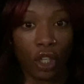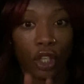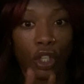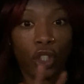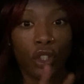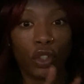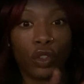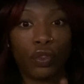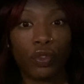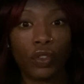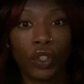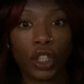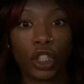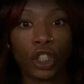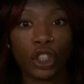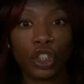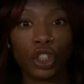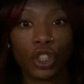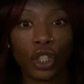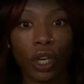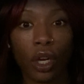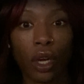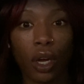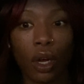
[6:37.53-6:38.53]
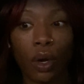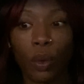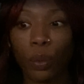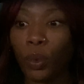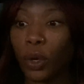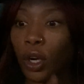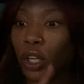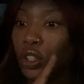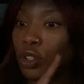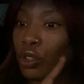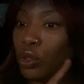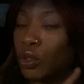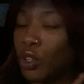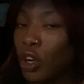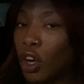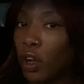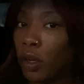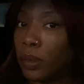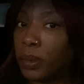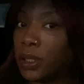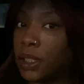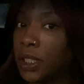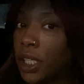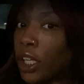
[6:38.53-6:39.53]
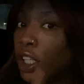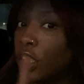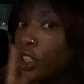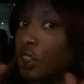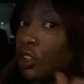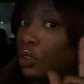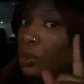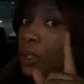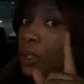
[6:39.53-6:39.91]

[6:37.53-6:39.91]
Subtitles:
You finish your homework, you go upstairs, you